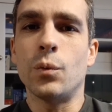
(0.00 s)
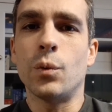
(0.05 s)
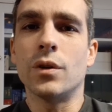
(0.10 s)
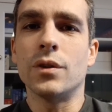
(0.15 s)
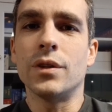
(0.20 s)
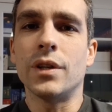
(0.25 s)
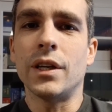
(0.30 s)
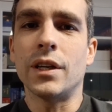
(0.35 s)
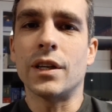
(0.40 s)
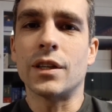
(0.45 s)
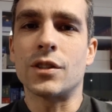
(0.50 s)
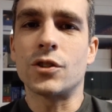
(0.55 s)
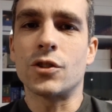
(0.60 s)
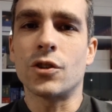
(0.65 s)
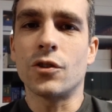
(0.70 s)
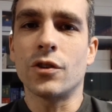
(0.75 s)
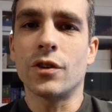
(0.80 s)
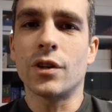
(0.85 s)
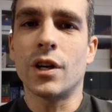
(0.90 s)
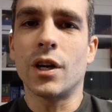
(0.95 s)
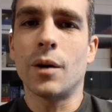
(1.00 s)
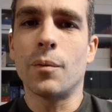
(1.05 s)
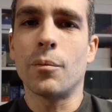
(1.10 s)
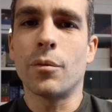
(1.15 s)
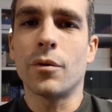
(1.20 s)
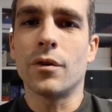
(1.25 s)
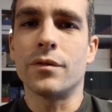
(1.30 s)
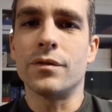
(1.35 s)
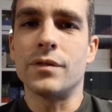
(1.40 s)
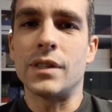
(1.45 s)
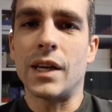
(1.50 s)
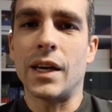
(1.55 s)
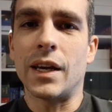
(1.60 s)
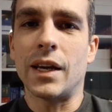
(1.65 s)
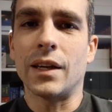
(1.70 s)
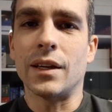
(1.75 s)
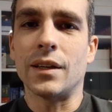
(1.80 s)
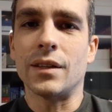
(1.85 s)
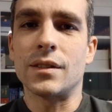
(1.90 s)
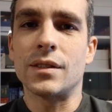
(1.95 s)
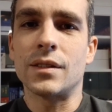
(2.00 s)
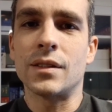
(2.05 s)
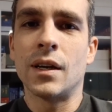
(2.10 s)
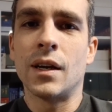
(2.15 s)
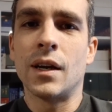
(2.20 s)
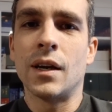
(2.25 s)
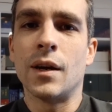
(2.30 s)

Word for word: will need a certain number of days